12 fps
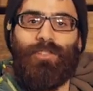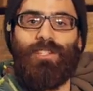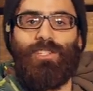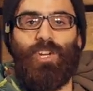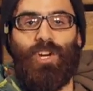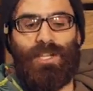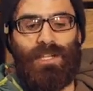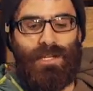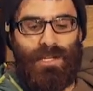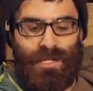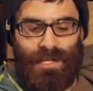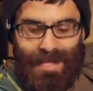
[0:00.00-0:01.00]
really dirty.
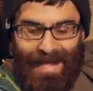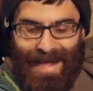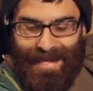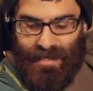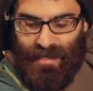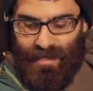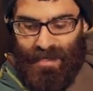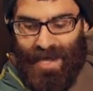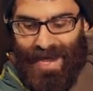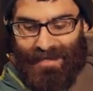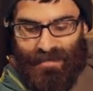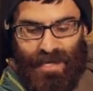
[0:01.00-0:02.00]
And it
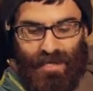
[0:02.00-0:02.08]
has